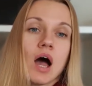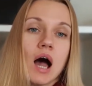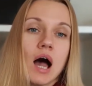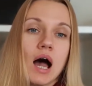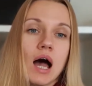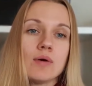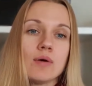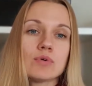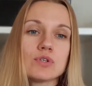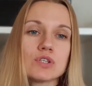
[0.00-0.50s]

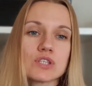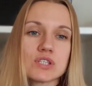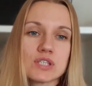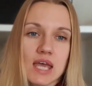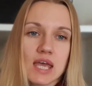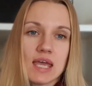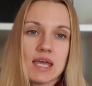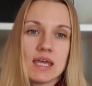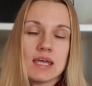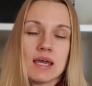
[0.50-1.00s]
I would
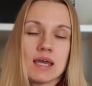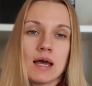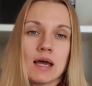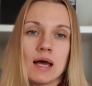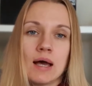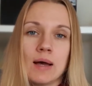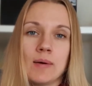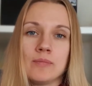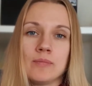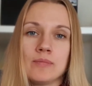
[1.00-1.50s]
say
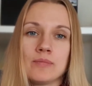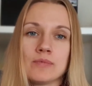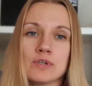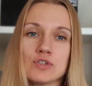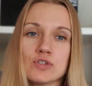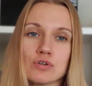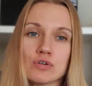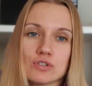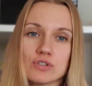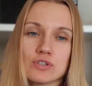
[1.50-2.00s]

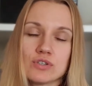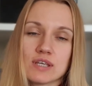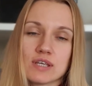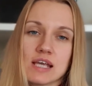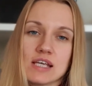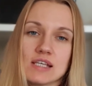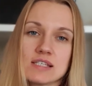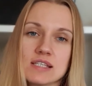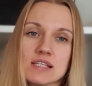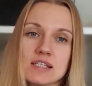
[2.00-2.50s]
majority of
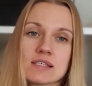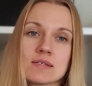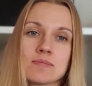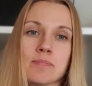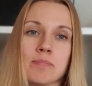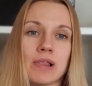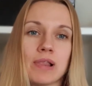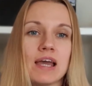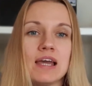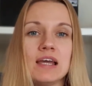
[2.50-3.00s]
cases
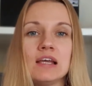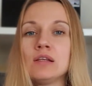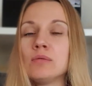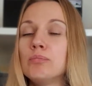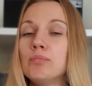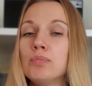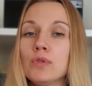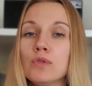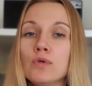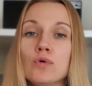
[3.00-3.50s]

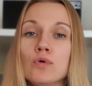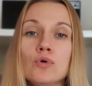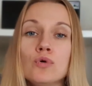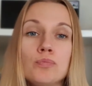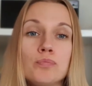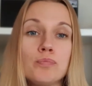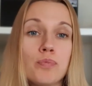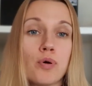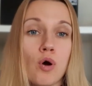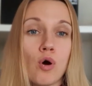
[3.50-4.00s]
plain
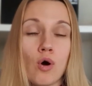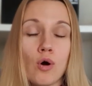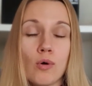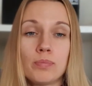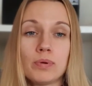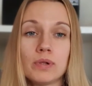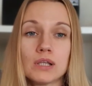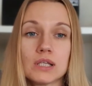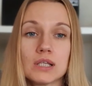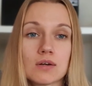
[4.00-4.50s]
blue,
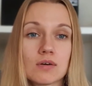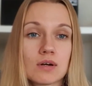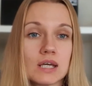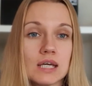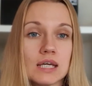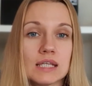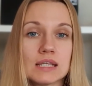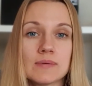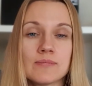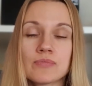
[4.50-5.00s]
purple,
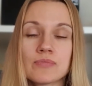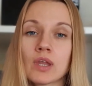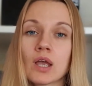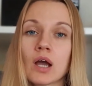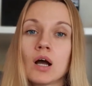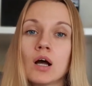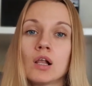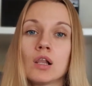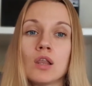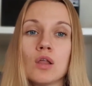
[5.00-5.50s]
green
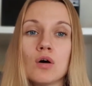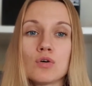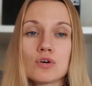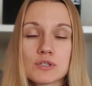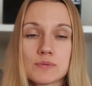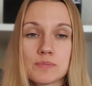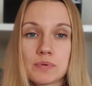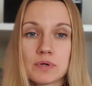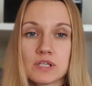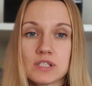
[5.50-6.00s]

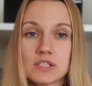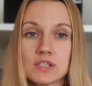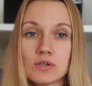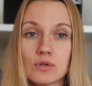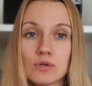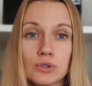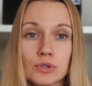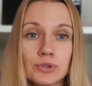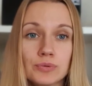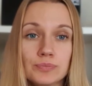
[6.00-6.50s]
looks pretty
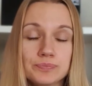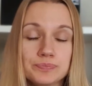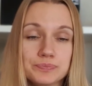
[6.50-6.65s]
good.